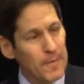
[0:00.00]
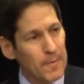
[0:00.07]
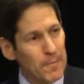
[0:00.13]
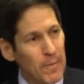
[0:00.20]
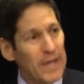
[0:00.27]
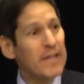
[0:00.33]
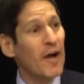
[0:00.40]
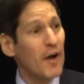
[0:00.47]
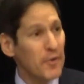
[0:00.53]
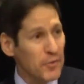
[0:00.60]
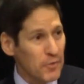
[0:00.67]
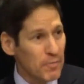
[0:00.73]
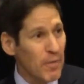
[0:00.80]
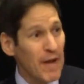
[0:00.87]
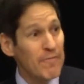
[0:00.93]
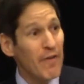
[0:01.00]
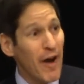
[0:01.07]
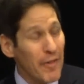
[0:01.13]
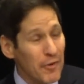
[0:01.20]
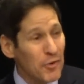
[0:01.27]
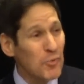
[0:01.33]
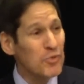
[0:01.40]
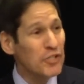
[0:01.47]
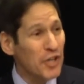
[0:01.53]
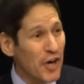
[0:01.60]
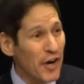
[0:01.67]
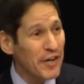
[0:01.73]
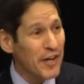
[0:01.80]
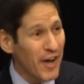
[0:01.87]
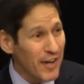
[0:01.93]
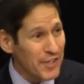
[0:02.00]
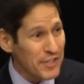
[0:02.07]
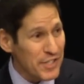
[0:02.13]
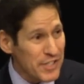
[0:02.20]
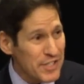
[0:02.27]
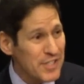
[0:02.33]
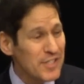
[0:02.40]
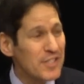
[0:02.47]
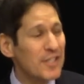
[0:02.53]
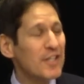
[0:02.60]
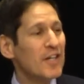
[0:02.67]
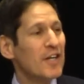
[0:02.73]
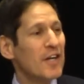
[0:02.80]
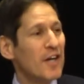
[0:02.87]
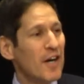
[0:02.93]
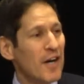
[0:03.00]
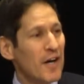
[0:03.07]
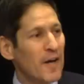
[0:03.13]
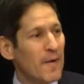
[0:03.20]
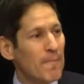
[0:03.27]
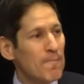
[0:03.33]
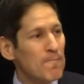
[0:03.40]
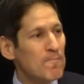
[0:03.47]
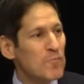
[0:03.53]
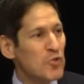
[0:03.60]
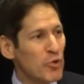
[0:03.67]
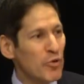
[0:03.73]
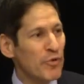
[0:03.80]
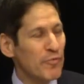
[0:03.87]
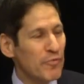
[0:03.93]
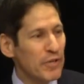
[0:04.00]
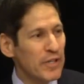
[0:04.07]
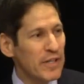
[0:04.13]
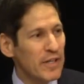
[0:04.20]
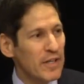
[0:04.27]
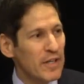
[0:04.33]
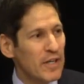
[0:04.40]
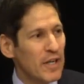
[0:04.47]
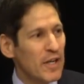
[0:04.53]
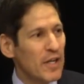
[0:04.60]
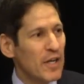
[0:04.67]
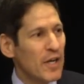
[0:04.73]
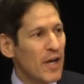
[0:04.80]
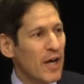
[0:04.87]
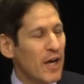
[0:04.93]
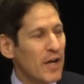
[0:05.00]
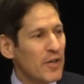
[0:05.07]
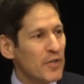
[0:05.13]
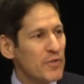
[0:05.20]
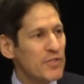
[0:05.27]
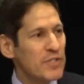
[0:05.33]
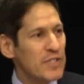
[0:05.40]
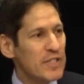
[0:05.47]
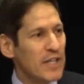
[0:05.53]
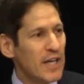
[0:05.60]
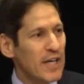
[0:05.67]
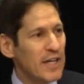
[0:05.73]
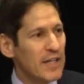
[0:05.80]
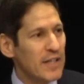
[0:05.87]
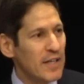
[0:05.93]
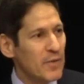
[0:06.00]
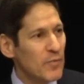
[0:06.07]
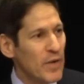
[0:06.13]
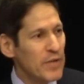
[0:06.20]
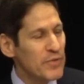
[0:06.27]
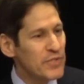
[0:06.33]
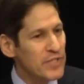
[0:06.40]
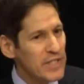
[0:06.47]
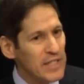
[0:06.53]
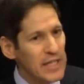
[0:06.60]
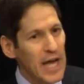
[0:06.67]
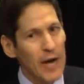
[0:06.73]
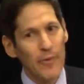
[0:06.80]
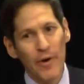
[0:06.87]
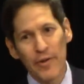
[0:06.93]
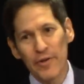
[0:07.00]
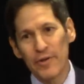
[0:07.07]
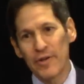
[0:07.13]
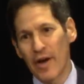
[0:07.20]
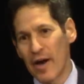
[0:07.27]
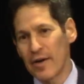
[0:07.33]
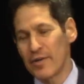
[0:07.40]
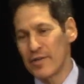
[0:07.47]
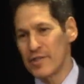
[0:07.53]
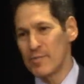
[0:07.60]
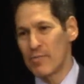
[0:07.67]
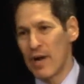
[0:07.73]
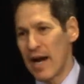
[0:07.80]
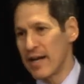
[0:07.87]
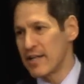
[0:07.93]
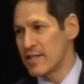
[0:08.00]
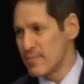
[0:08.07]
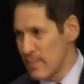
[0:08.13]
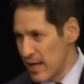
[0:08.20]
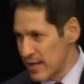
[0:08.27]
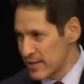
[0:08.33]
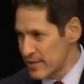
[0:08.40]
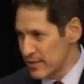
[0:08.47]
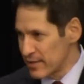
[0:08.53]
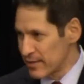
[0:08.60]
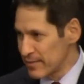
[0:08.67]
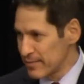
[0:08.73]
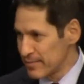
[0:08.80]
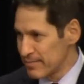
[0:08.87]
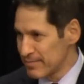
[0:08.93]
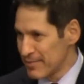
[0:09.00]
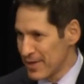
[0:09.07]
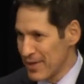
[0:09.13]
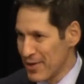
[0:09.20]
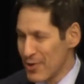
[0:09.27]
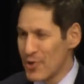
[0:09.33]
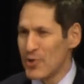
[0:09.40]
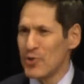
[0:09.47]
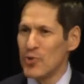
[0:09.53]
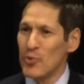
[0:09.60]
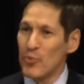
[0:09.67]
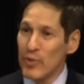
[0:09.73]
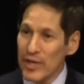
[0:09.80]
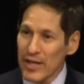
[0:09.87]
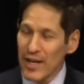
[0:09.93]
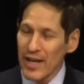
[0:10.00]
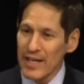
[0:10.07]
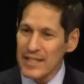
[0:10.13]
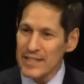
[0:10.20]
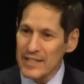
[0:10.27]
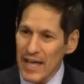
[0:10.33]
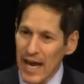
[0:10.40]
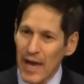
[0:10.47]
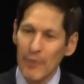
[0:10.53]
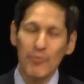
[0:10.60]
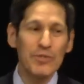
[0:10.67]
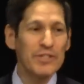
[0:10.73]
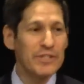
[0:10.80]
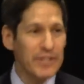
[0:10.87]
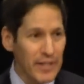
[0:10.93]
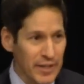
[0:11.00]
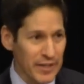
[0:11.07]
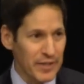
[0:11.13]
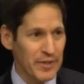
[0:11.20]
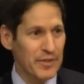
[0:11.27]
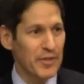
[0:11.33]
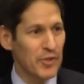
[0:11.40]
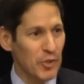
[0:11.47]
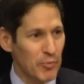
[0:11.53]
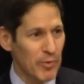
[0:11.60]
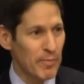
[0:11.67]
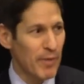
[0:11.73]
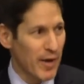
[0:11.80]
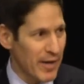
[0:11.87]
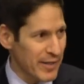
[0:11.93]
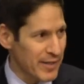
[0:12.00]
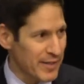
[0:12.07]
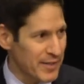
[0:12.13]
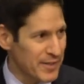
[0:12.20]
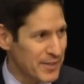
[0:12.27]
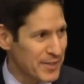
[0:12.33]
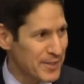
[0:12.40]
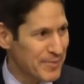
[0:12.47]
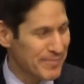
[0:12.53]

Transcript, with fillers: my doctor, my father, who was a cardiologist, um, Julian Frieden, uh, used to say that when you see how other doctors practice medicine, you realize how resilient the human body is.